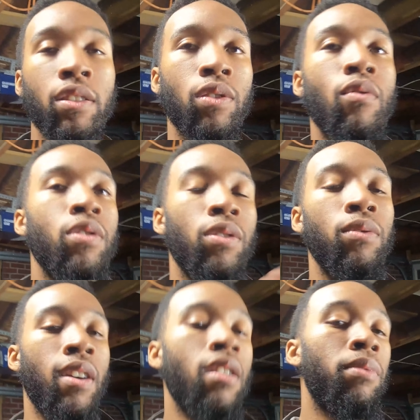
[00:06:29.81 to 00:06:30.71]
store too
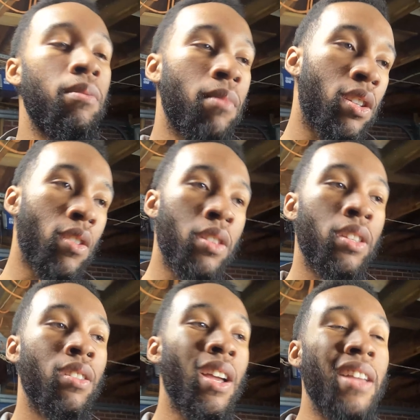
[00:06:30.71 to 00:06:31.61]
terribly much on
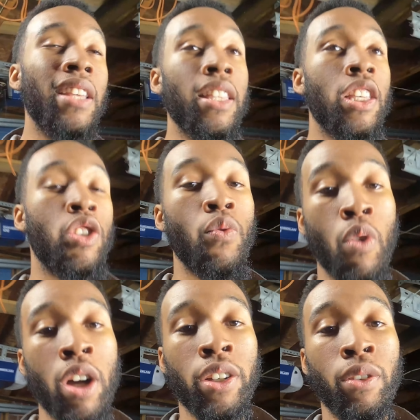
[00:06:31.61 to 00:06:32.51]
there, not that you
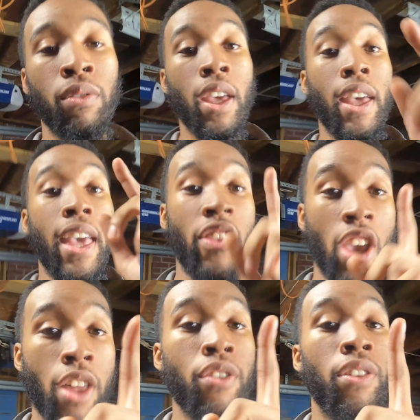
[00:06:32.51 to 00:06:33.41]
want to. And
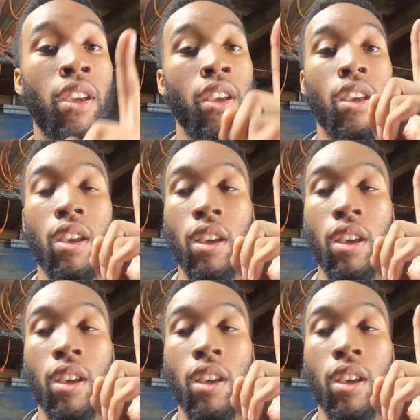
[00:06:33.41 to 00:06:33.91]
the other thing,